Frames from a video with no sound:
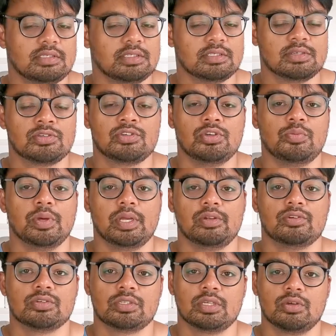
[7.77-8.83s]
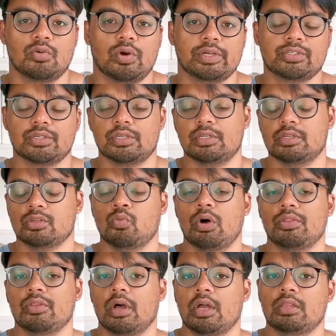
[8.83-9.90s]
This is a super interesting question, and
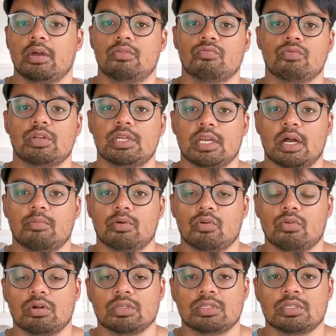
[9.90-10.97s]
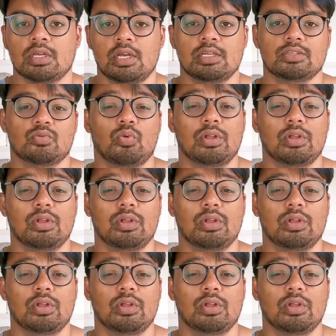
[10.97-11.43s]
it's one that I don't really come across.